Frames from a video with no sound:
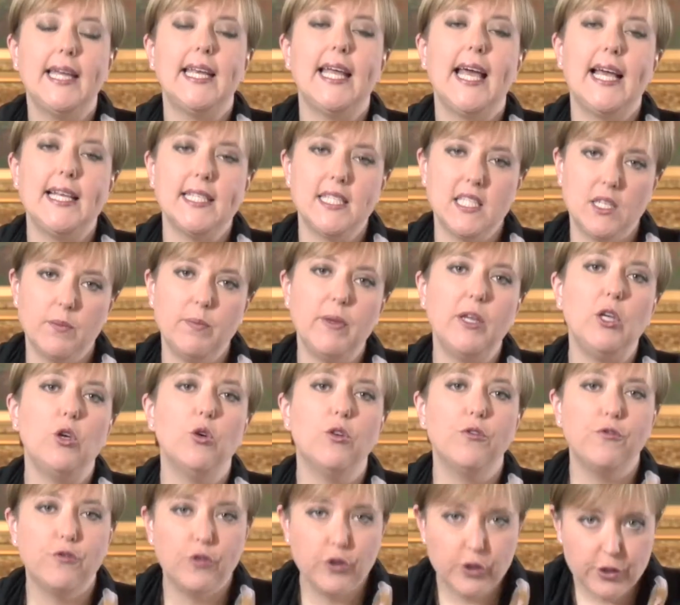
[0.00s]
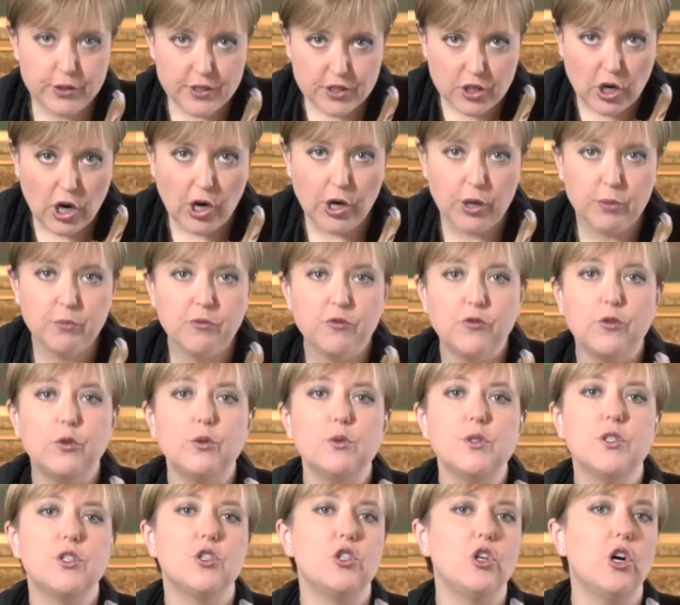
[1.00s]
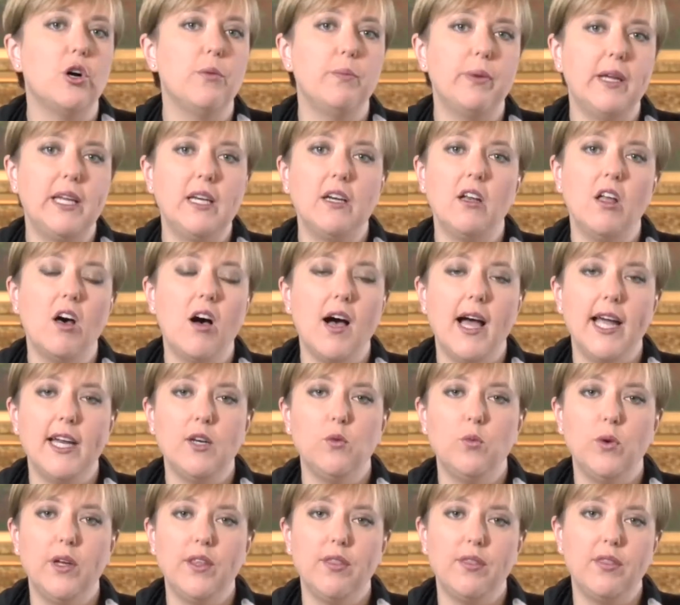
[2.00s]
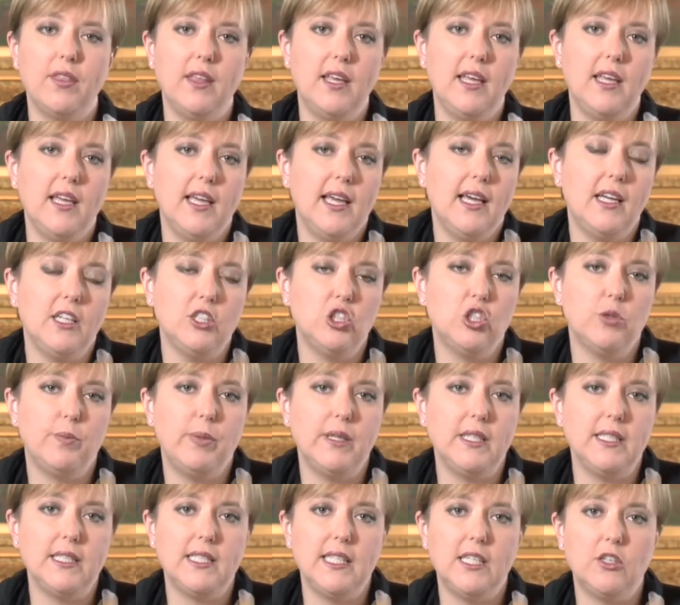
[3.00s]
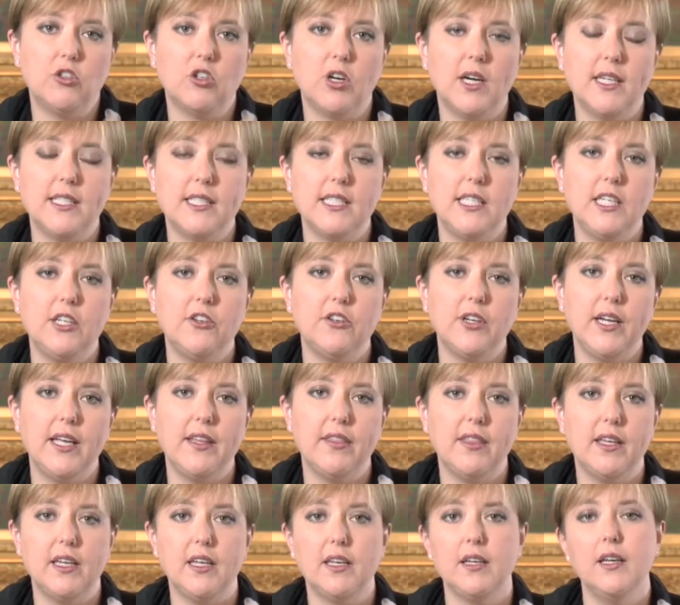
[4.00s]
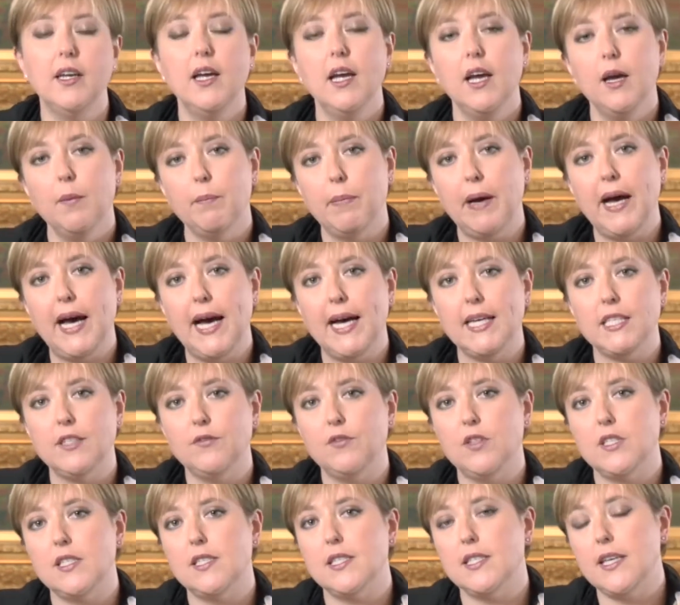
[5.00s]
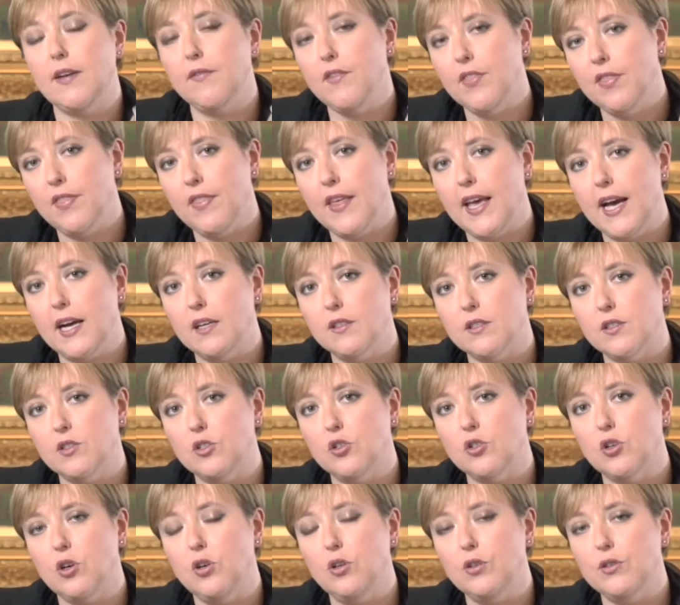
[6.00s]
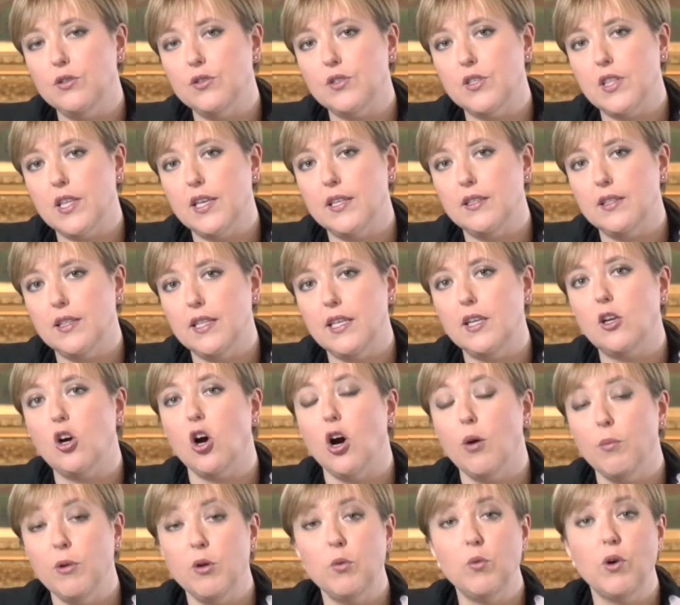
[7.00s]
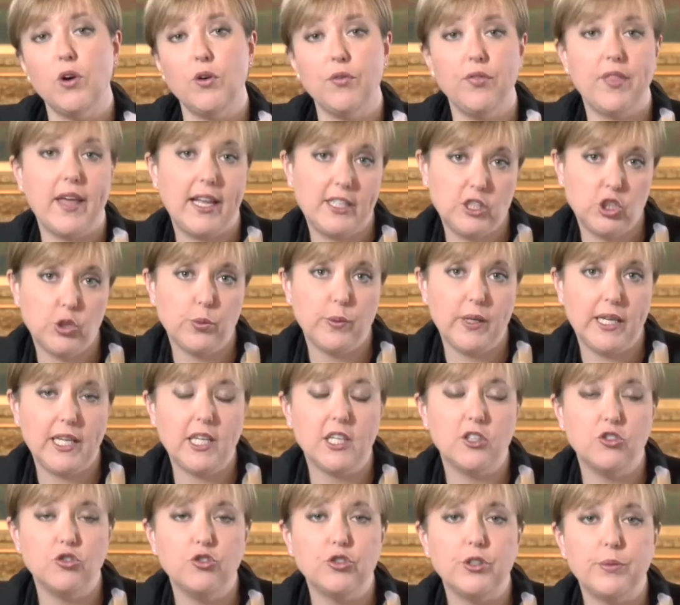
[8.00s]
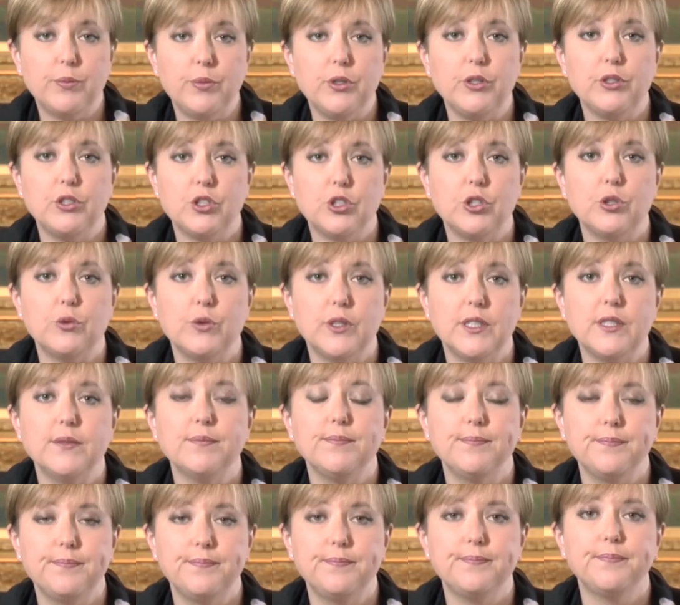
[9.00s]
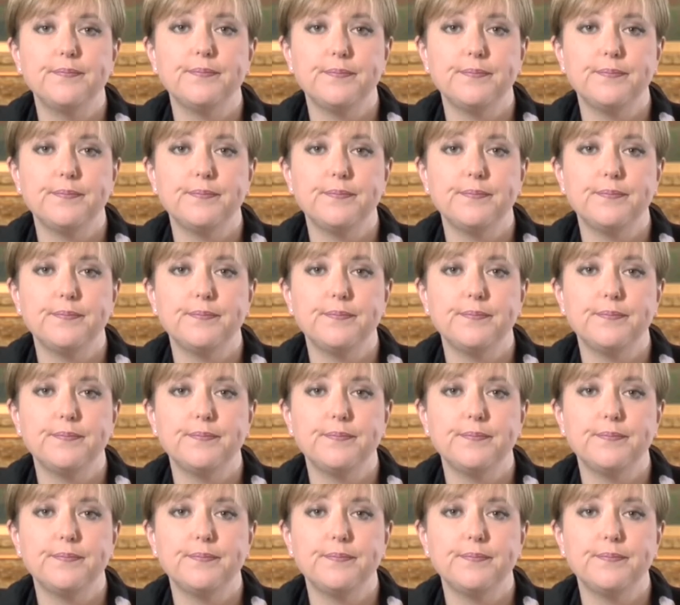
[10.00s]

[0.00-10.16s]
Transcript: It has to be your first home full stop in line with the eligibility criteria that are part of the $7,000 that the Commonwealth actually contribute to it.